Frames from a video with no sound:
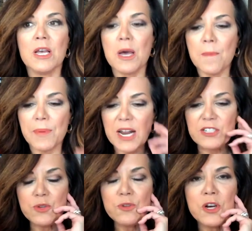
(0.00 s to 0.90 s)
But I
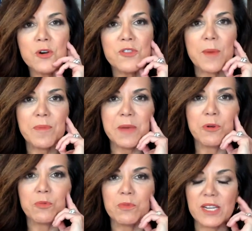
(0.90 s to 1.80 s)
do know that
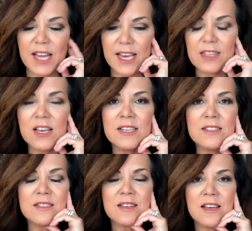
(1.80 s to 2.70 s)
people read
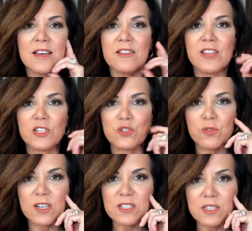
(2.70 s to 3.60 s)
headlines. They
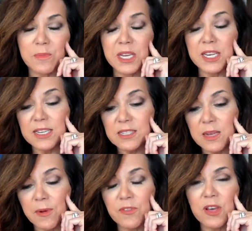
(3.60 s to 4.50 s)
trust the media,
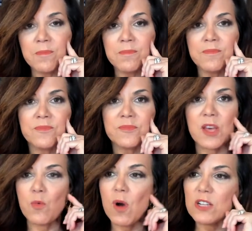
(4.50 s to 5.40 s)
some of them.
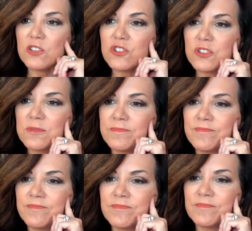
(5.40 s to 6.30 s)
They watch
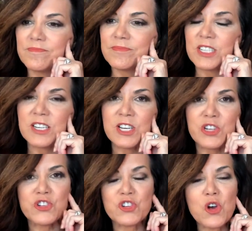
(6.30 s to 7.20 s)

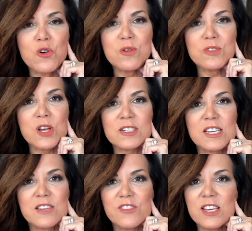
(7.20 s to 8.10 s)
shows on
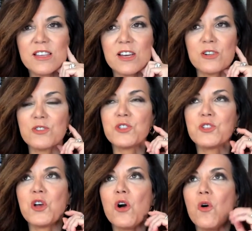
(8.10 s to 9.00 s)
TV that are
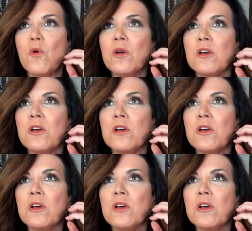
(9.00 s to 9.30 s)
so